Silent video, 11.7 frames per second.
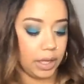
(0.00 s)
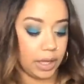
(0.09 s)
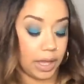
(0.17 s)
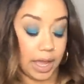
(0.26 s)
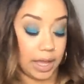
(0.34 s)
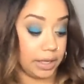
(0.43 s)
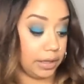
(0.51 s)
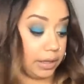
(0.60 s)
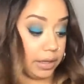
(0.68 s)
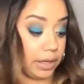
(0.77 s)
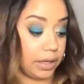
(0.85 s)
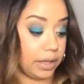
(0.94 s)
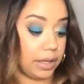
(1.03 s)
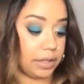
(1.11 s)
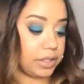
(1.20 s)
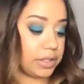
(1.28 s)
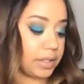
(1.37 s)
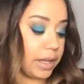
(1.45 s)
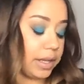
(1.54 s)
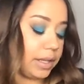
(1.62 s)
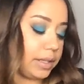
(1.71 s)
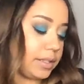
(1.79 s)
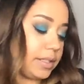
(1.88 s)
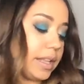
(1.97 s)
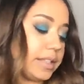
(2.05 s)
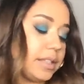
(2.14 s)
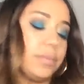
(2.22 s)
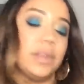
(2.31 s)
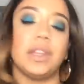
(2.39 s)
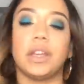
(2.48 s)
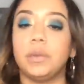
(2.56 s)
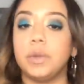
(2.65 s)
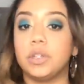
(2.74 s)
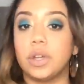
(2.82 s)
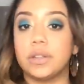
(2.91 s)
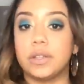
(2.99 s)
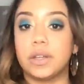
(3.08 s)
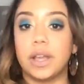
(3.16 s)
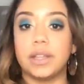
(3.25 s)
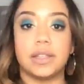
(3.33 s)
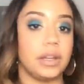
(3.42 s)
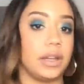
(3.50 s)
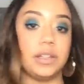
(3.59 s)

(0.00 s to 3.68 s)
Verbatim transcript: and it's just it's not something that could be trusted guys I,